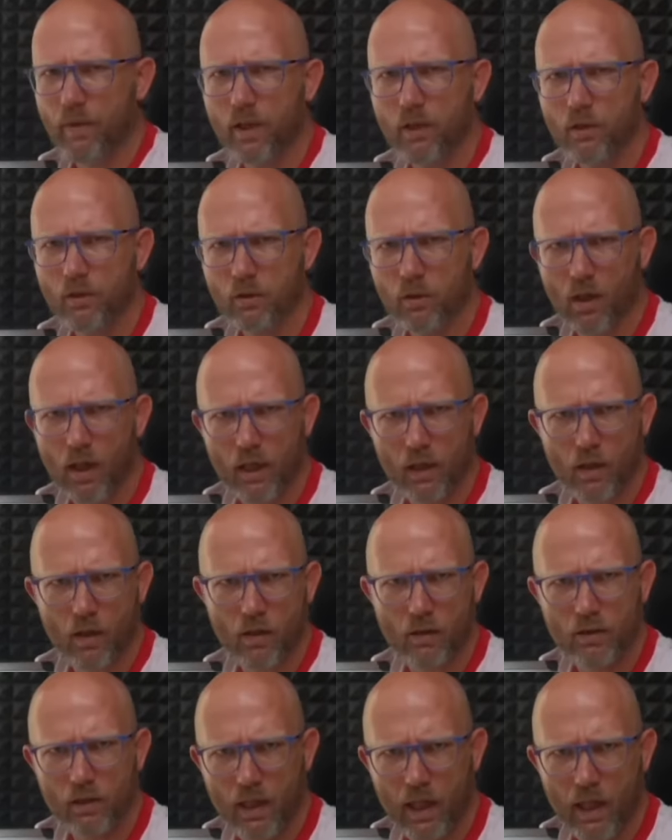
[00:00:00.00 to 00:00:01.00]
need to connect
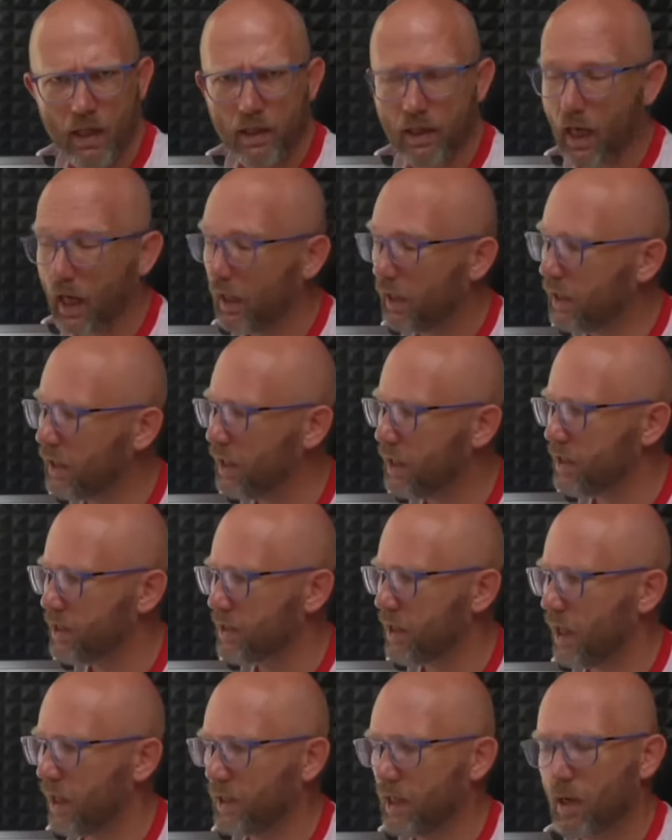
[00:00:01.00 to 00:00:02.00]
all the data
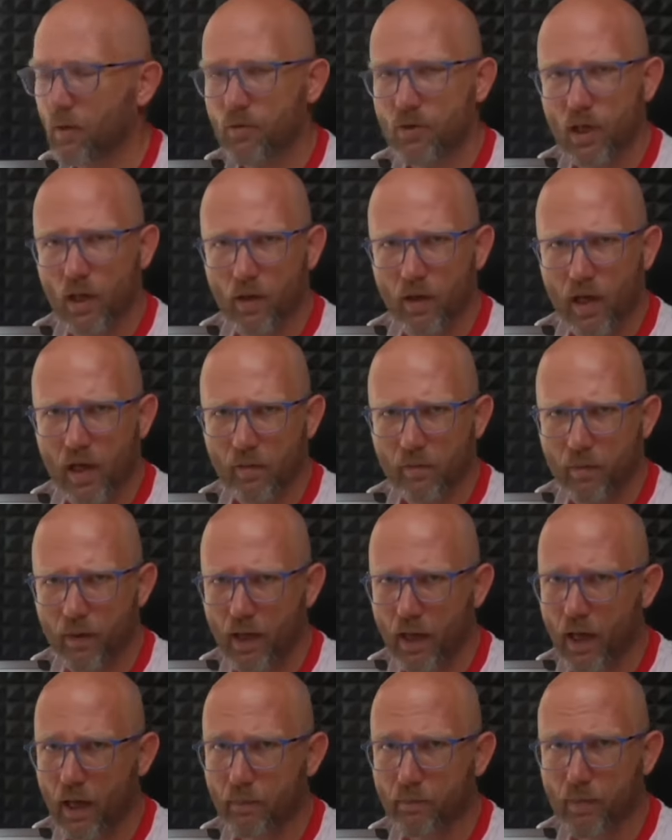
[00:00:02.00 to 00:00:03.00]
inside, outside a
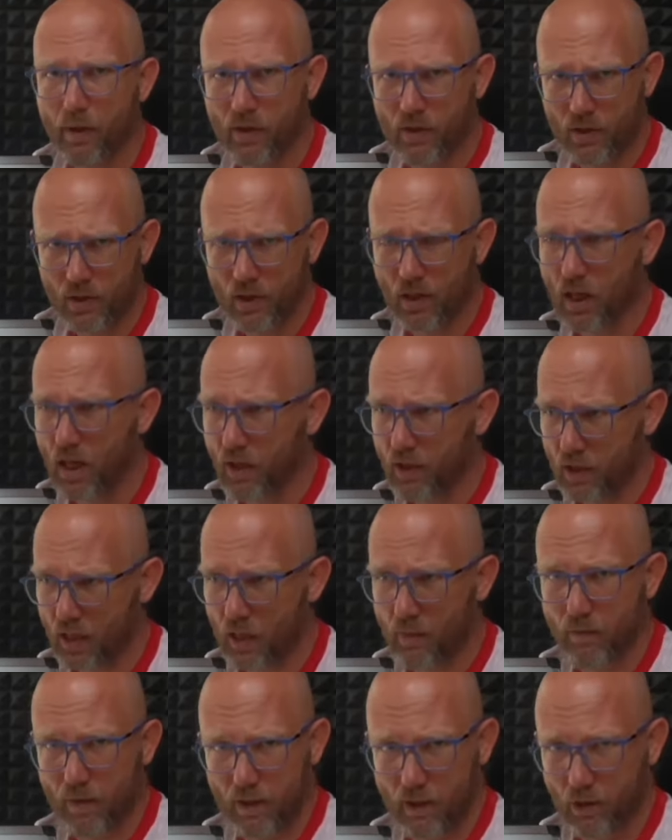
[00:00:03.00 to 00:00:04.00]
company and personalize our
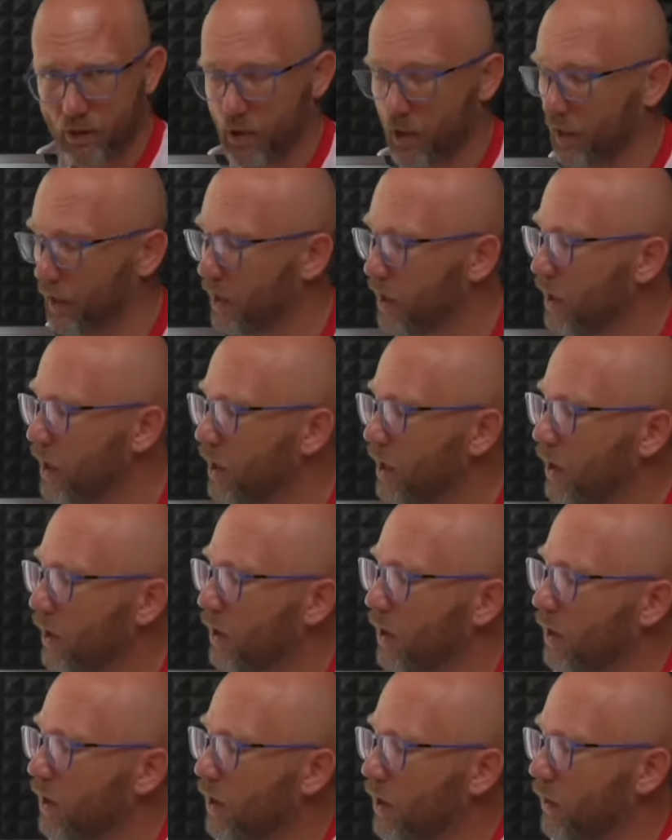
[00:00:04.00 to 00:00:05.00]
messaging.
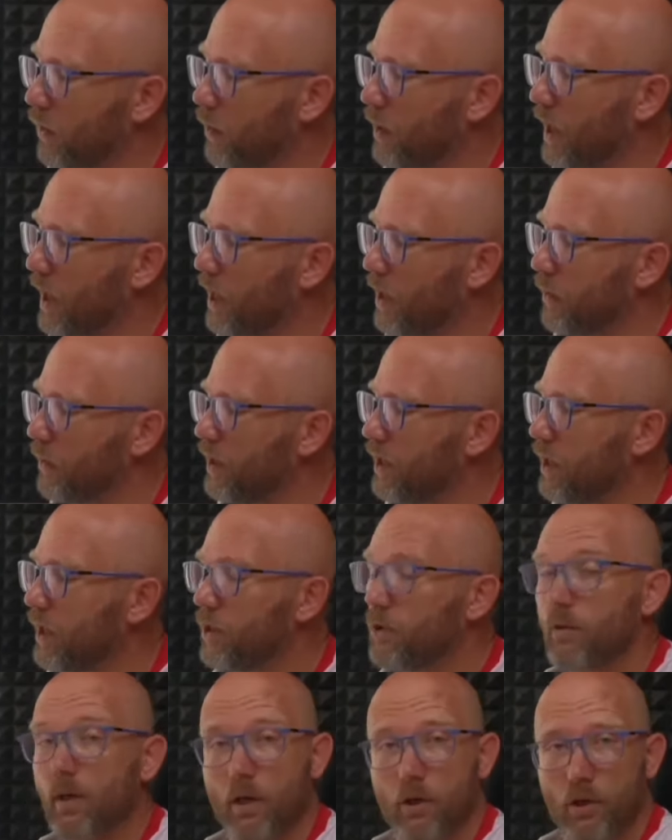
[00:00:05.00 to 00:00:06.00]
Or, well, we need
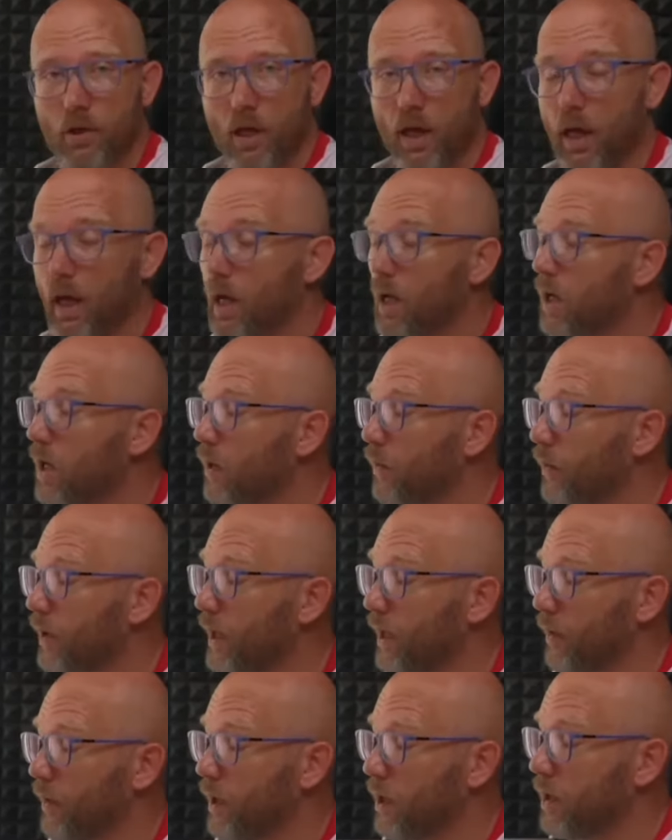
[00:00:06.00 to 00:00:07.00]
to actually,
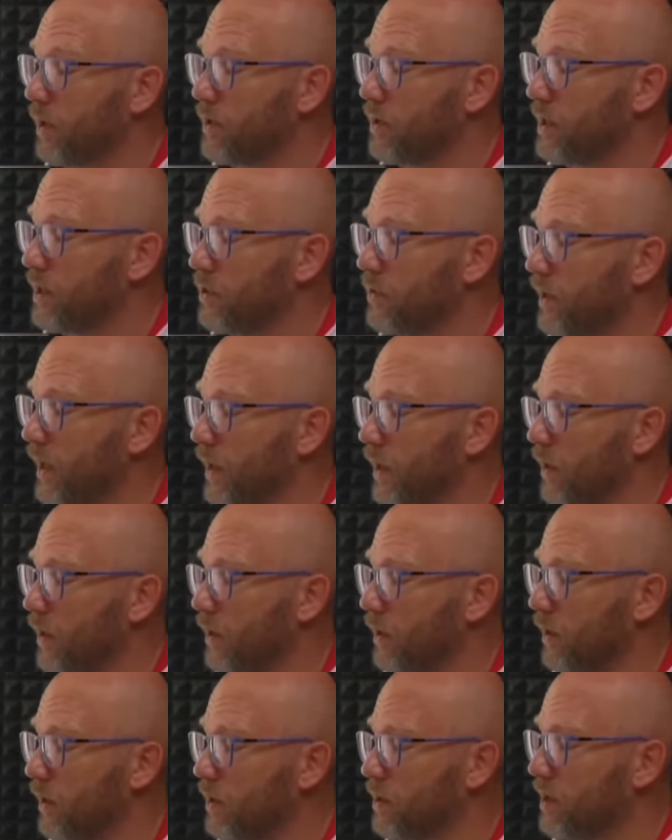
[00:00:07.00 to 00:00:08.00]
we concentrate
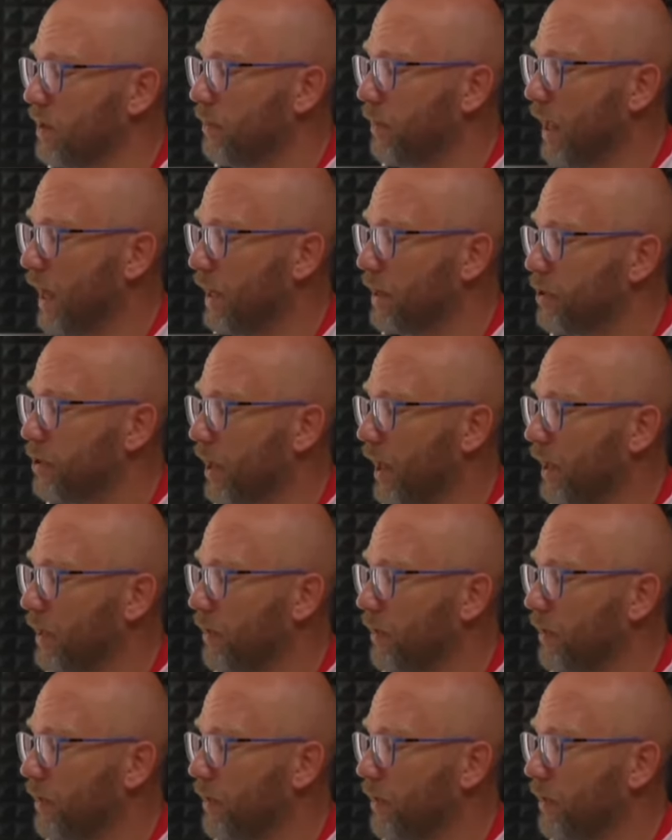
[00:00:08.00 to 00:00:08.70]
on the supply chain,